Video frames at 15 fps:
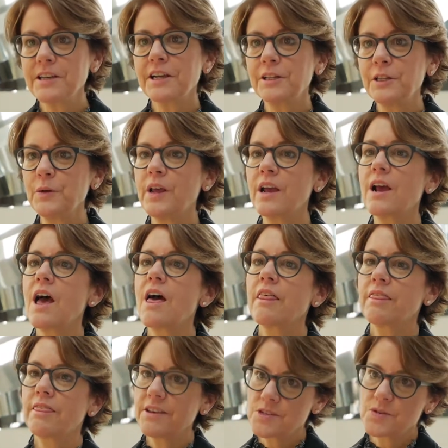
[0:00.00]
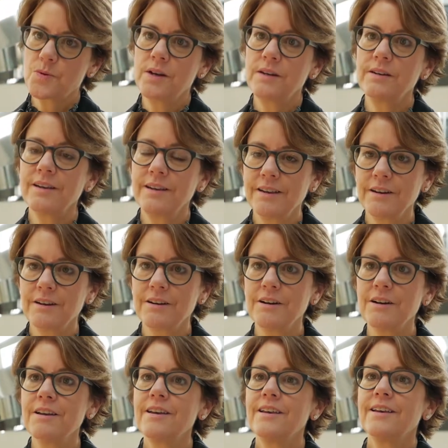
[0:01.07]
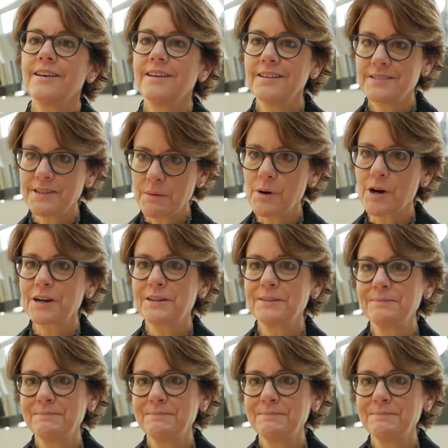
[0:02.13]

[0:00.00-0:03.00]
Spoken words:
including this one here in Denmark.